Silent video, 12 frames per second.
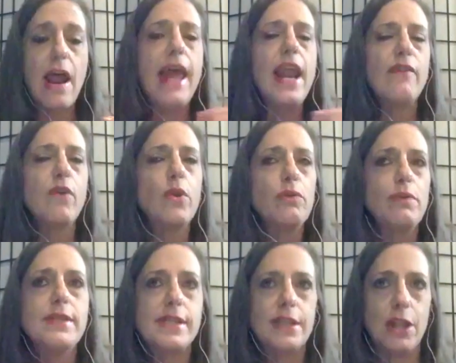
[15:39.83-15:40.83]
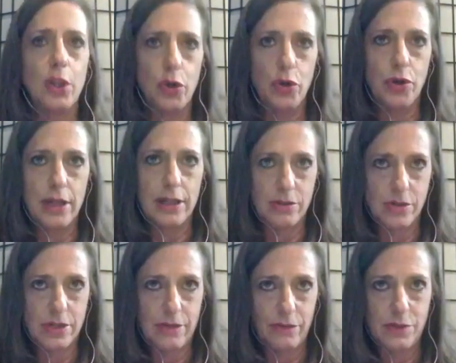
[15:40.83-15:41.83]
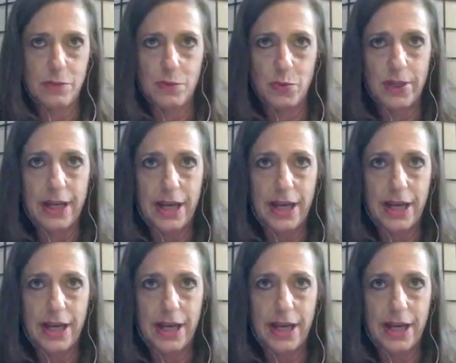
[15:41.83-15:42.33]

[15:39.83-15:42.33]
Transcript: and I've only recently learned that there's a difference between